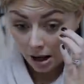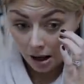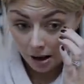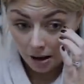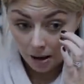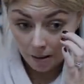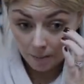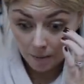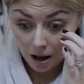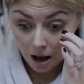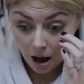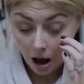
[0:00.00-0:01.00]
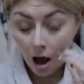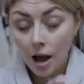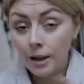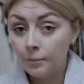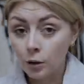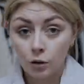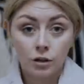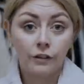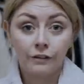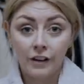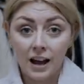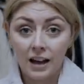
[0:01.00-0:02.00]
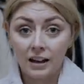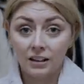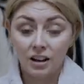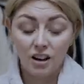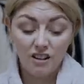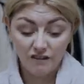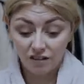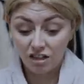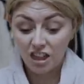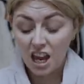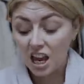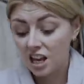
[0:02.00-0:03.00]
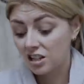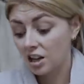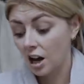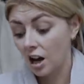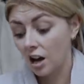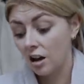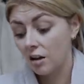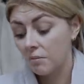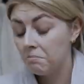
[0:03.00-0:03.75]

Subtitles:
I am not a fan of theatre,